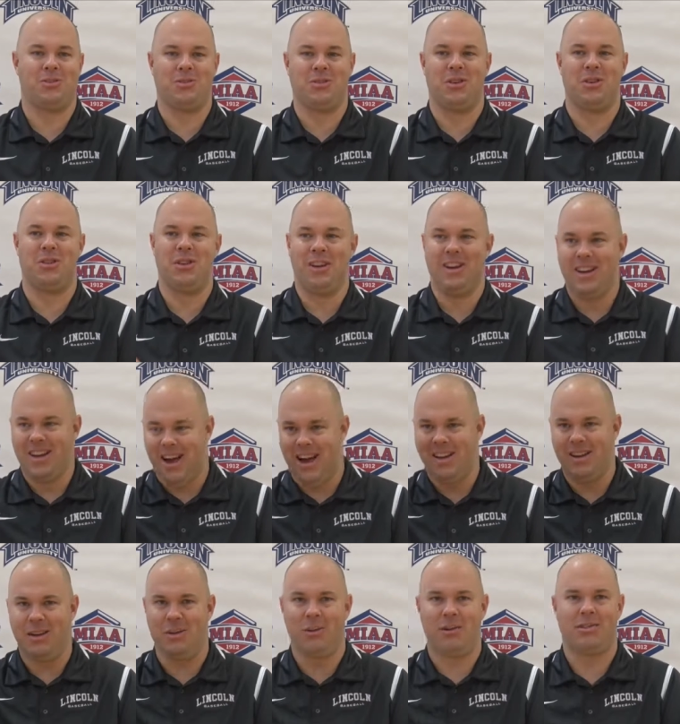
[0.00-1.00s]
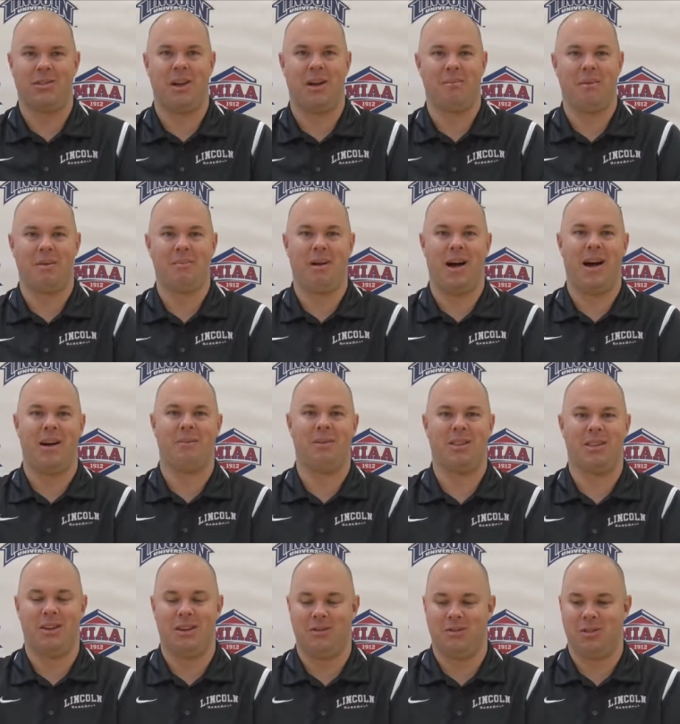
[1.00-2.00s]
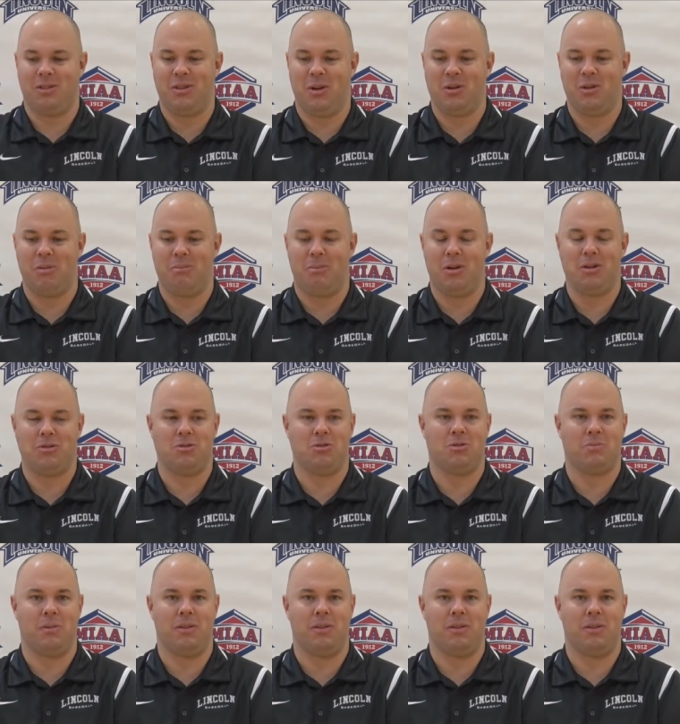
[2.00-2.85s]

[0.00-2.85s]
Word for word: so uh, he wasn't on my mind with uh, returning pitchers.